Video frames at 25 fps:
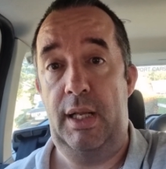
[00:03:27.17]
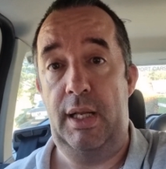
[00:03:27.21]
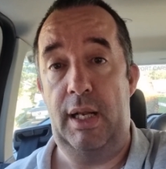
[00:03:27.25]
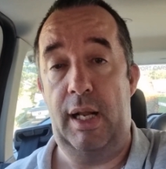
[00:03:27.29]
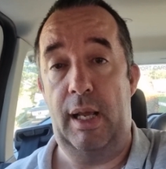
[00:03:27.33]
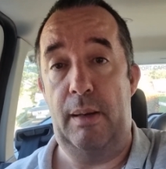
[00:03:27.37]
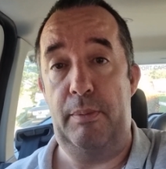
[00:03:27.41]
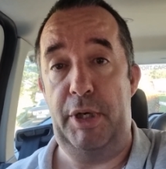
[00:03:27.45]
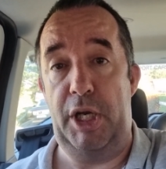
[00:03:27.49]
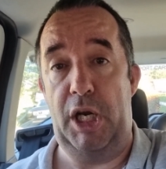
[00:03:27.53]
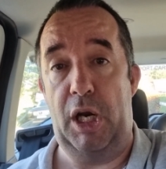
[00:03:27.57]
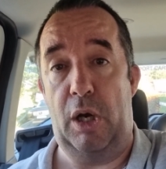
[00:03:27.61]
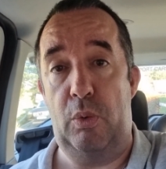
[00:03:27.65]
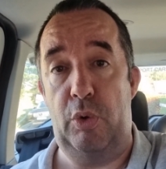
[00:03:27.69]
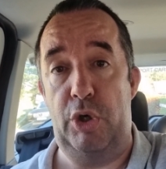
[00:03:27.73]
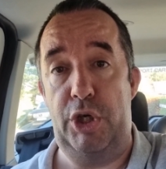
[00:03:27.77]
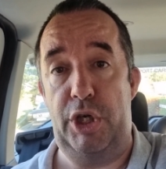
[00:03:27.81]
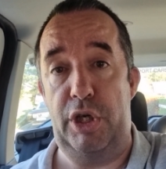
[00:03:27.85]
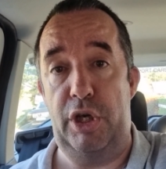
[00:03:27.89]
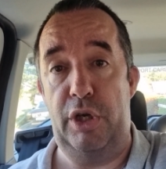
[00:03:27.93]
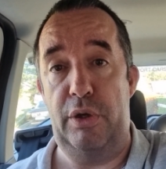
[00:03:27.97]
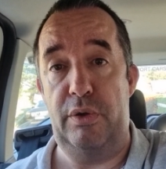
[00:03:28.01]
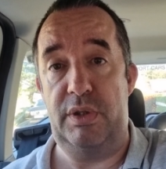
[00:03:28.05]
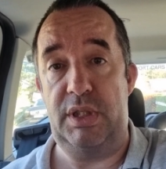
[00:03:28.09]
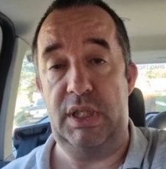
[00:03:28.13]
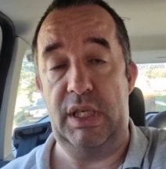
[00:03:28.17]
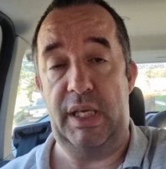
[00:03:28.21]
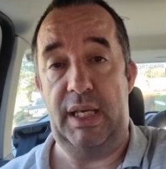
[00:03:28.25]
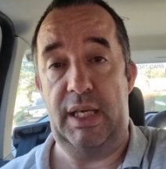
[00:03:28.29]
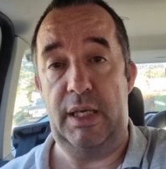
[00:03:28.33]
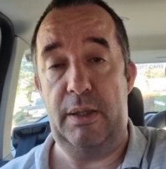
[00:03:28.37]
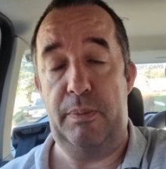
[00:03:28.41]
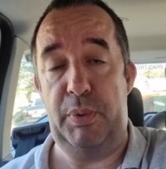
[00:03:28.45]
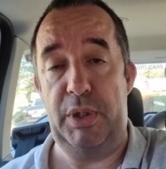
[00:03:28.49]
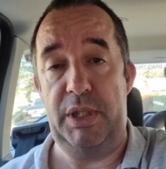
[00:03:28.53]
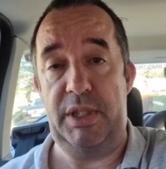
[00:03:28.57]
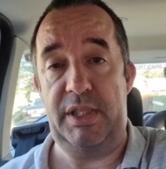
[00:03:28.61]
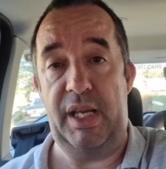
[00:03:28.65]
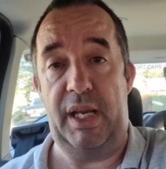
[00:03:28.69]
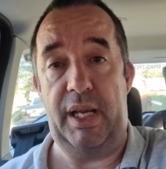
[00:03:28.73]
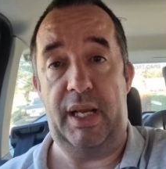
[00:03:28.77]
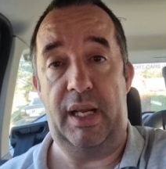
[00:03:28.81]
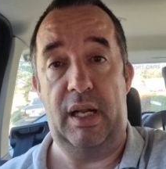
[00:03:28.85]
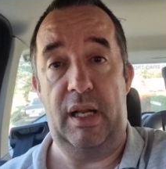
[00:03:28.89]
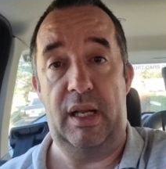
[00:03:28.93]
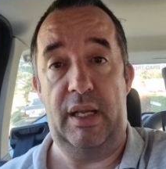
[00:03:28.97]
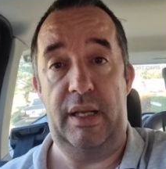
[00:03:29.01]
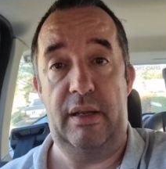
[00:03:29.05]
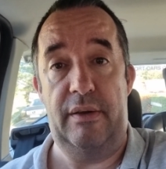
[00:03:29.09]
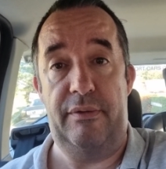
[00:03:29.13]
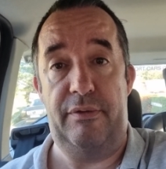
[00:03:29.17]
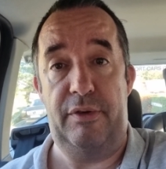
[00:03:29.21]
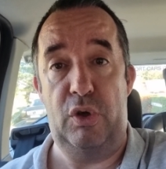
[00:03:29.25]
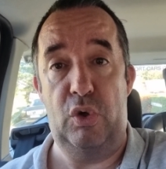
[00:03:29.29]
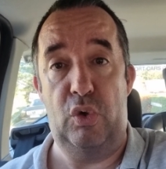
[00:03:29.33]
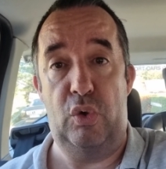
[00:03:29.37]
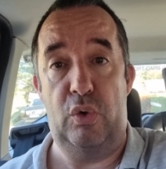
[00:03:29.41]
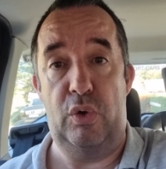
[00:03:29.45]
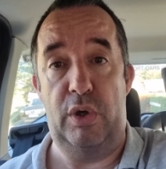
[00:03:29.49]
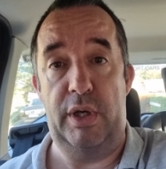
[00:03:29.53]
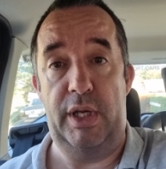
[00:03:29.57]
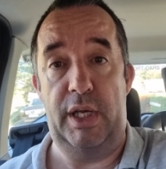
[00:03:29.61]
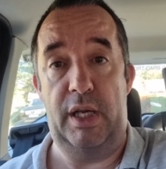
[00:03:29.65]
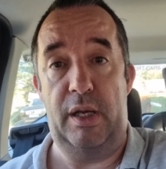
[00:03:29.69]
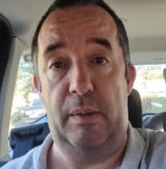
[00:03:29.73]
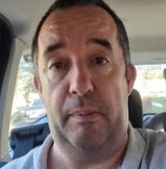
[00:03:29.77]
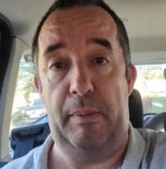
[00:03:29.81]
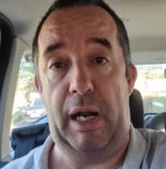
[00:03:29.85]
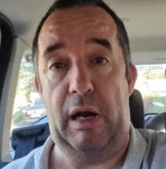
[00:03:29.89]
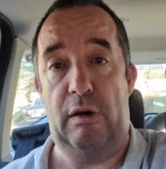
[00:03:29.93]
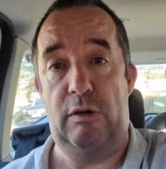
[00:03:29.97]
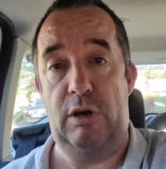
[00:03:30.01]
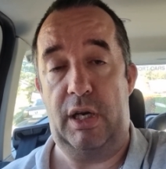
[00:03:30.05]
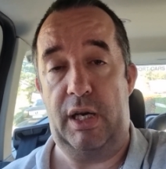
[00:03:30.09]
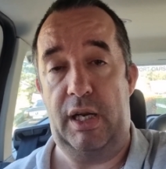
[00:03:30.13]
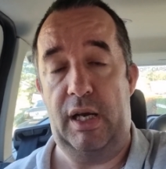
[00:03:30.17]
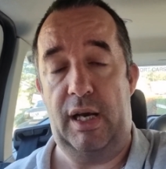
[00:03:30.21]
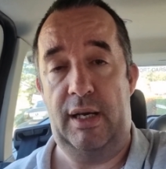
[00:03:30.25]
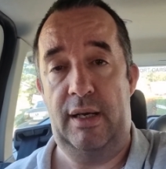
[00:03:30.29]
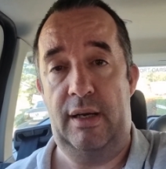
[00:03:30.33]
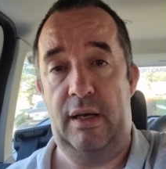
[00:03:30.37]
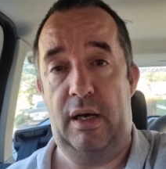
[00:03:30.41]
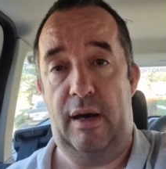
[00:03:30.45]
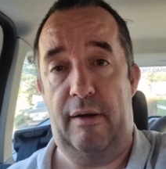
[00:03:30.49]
Let me know what you think, particularly if you're in America.